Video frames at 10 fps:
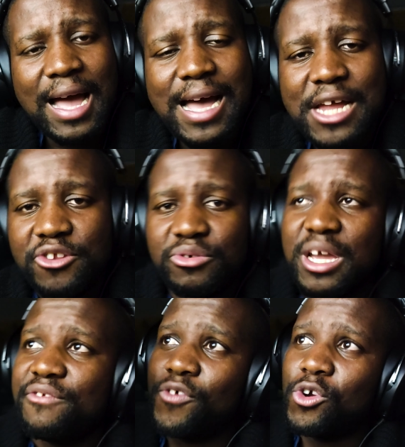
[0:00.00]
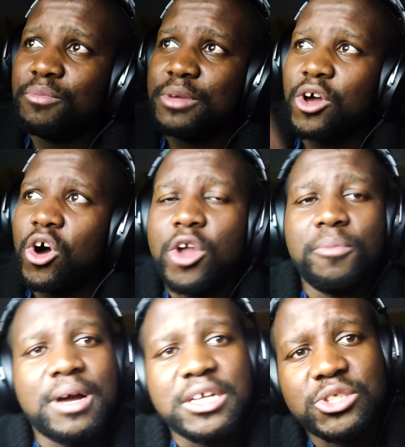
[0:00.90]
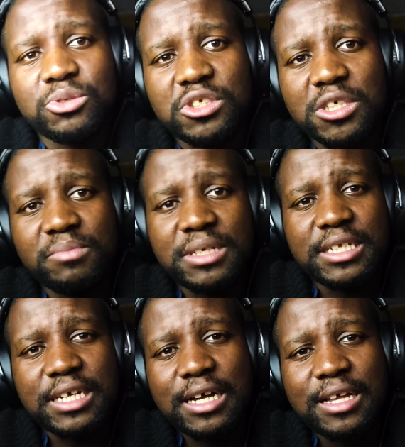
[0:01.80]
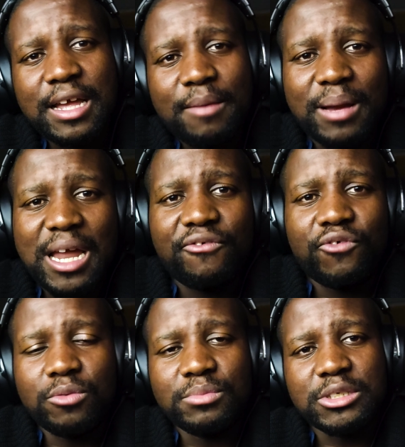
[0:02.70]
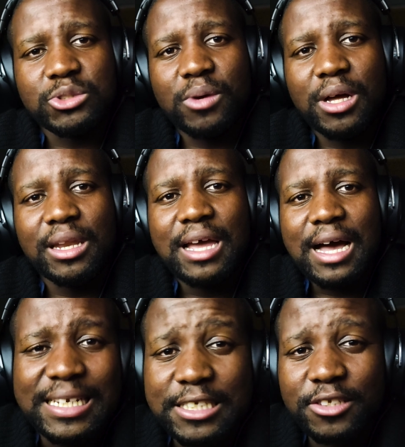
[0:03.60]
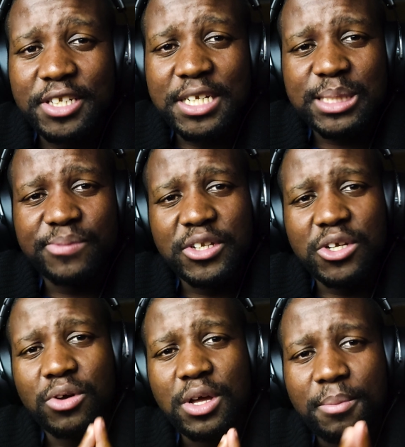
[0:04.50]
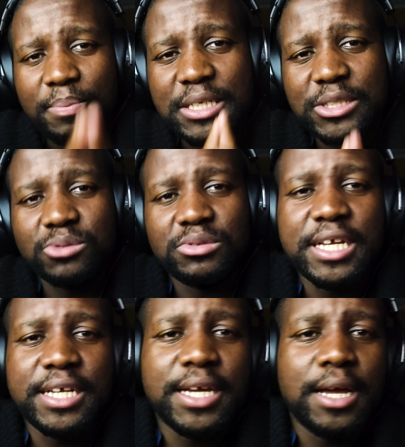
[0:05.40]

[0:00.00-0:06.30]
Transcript: and you can follow me on my social media platforms as well until the next video please do take